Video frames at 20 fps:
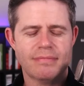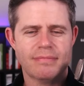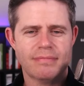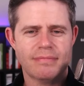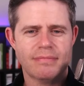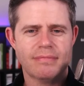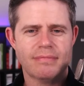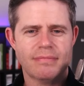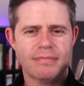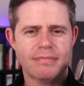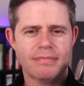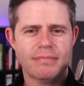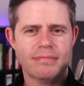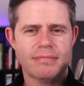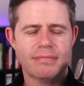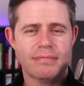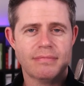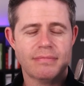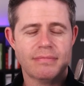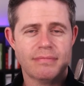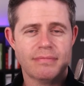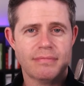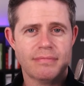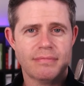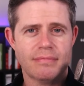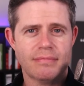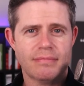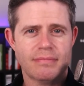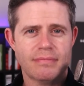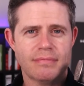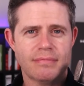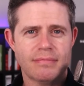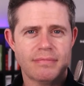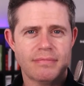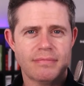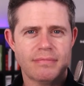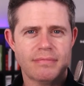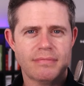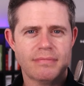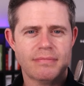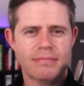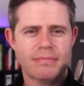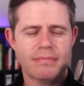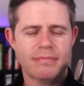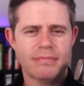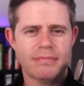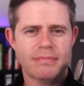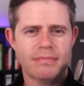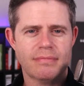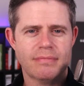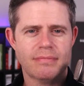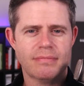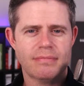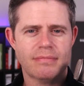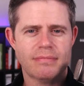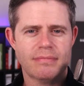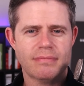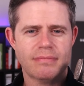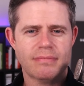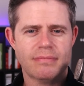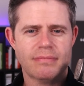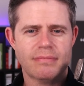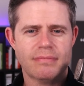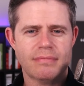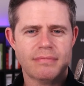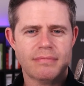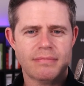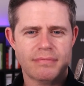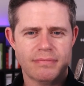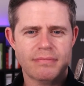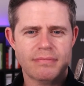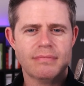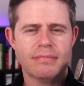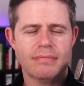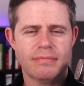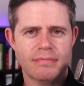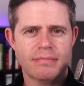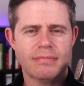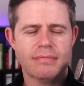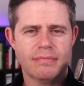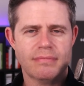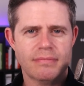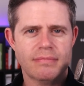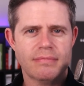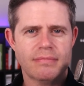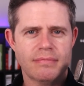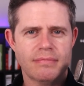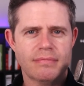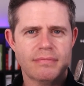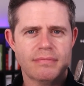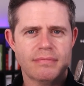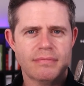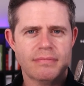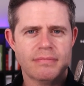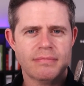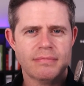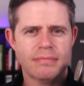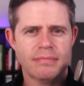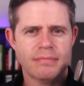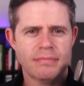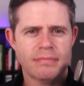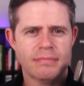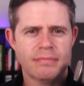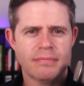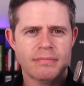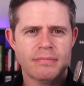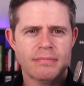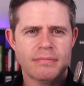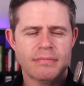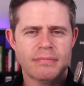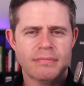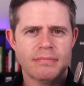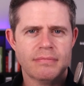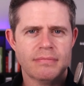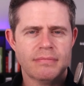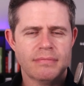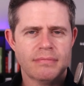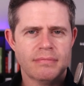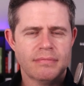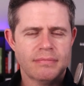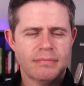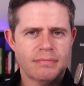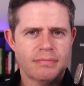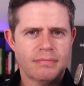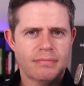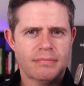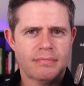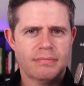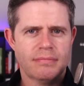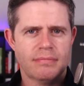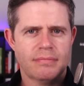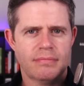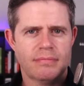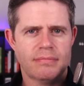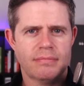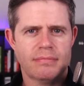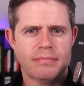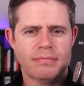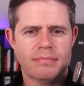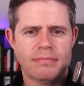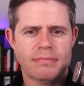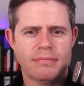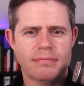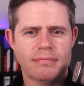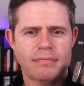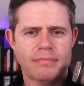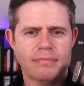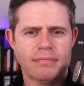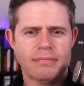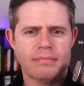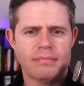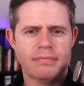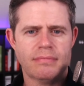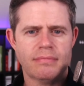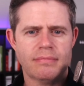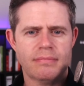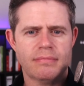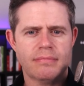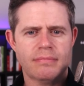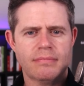(not speaking)